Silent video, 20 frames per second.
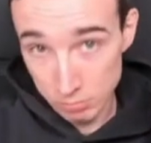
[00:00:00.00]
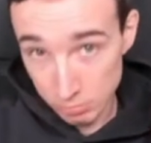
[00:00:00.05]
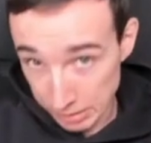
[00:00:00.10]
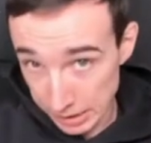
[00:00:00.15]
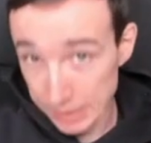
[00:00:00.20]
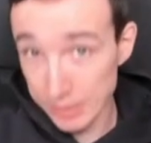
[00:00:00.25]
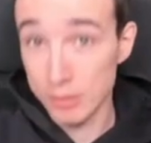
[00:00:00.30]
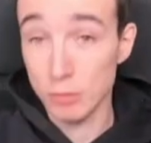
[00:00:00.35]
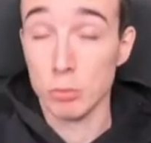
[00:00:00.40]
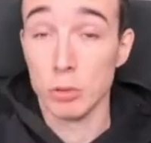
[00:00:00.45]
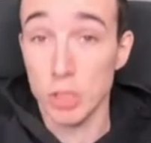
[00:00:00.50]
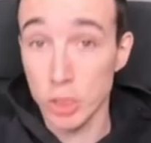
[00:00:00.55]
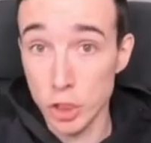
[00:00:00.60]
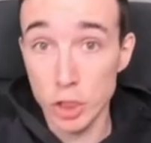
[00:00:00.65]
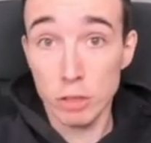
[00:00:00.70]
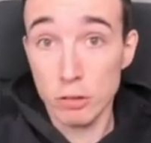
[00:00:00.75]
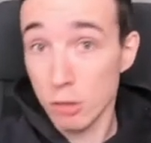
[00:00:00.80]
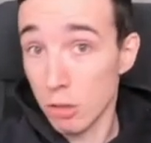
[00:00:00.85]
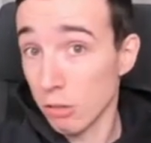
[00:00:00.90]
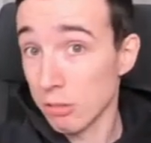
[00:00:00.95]
leads to the
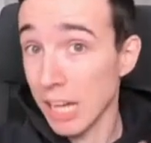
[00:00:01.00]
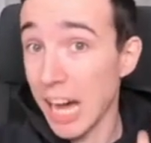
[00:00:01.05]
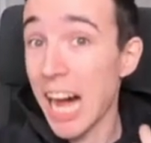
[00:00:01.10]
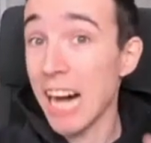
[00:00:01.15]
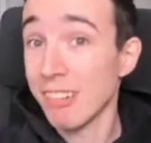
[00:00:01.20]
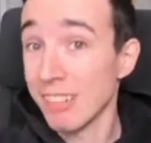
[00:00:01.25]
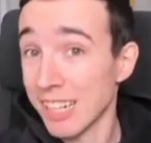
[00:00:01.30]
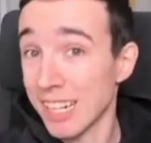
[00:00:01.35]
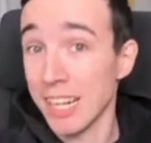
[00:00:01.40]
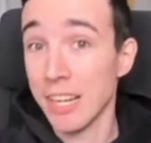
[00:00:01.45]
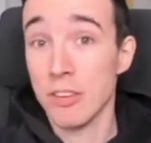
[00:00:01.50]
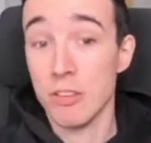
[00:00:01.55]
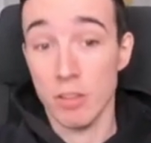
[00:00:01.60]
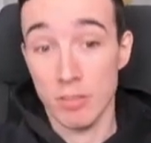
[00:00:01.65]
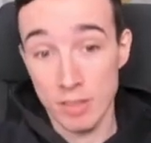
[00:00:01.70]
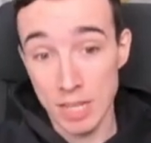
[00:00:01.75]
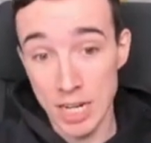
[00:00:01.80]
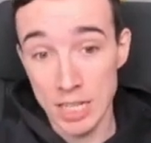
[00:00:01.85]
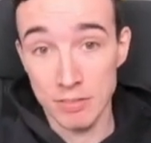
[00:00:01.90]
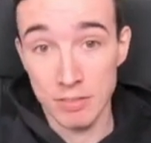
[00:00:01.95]
so-called
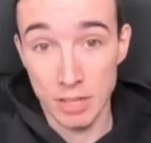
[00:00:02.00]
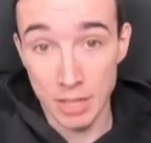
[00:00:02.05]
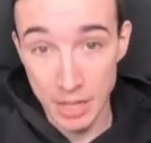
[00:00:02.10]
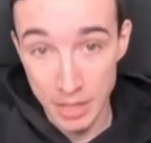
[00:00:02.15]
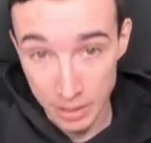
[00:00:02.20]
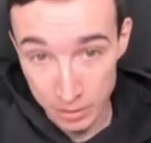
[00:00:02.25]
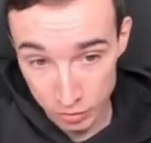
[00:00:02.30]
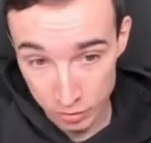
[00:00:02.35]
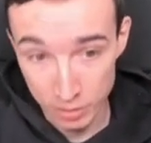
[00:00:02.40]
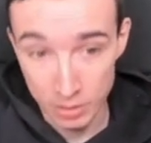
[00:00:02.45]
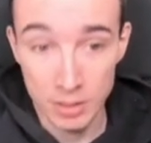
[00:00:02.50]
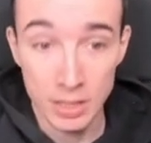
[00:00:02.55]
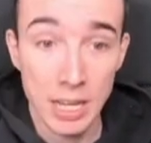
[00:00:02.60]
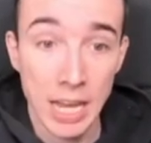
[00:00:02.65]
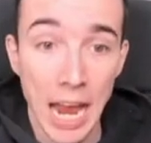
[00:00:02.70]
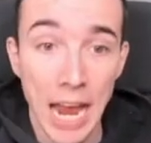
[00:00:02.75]
Alekhine-Chatard variation